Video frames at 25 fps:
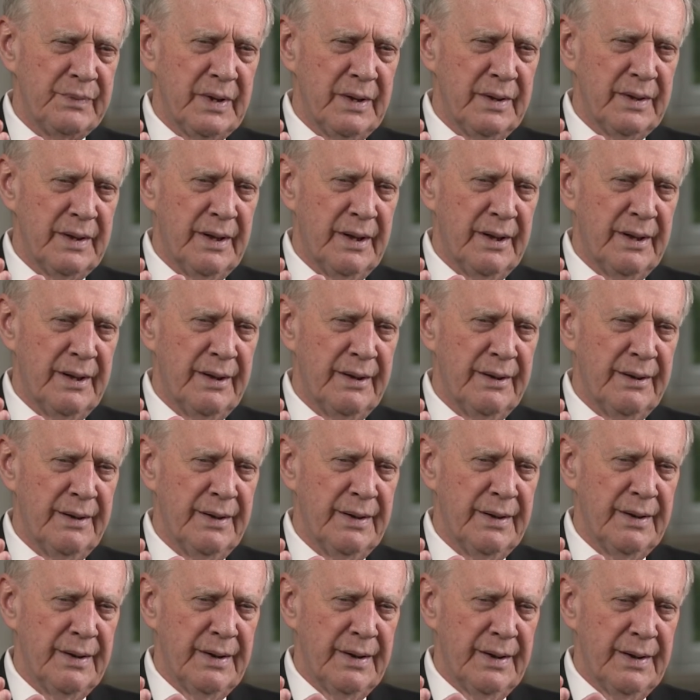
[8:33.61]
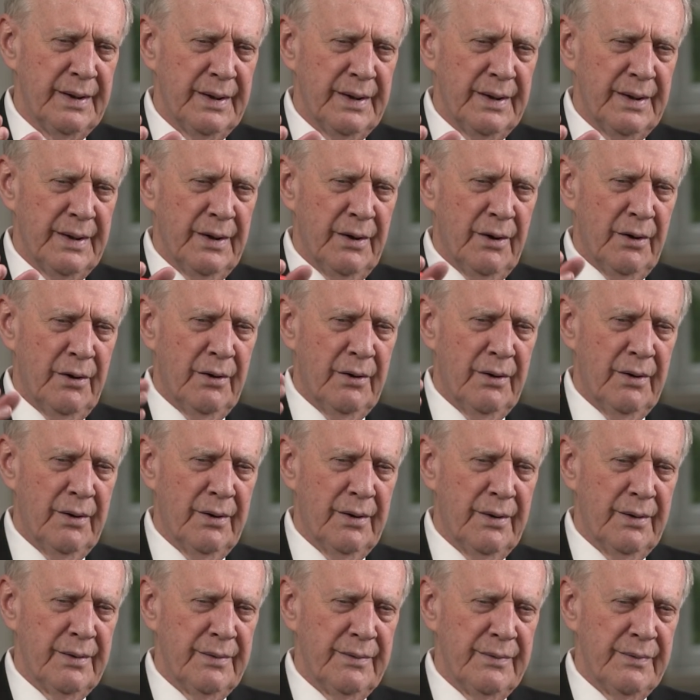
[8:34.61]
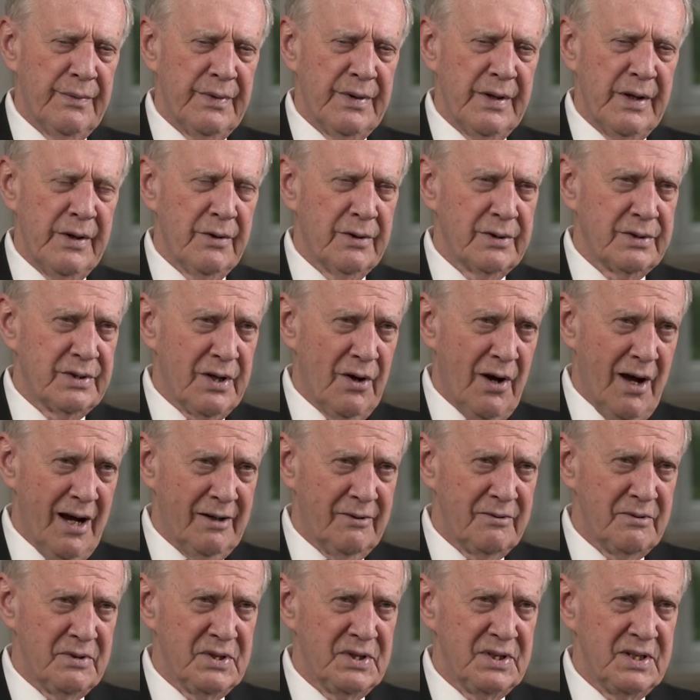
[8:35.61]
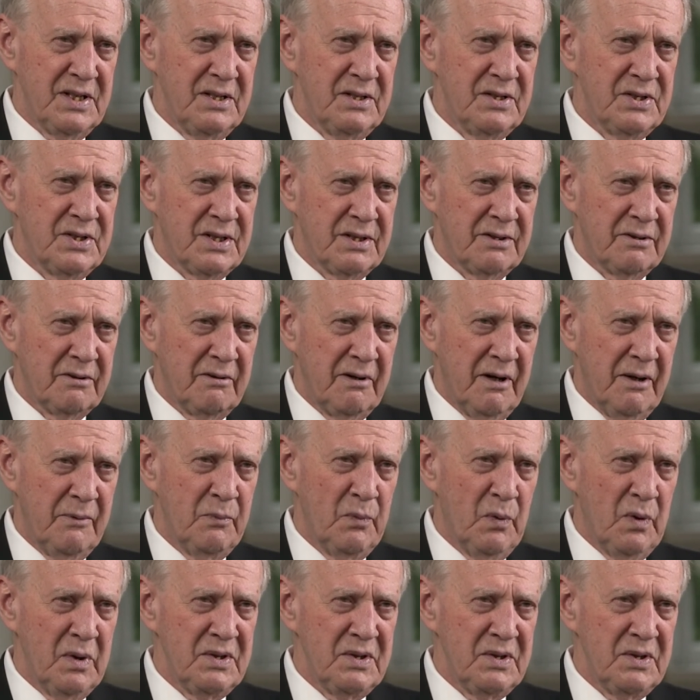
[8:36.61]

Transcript: the autocracies are on one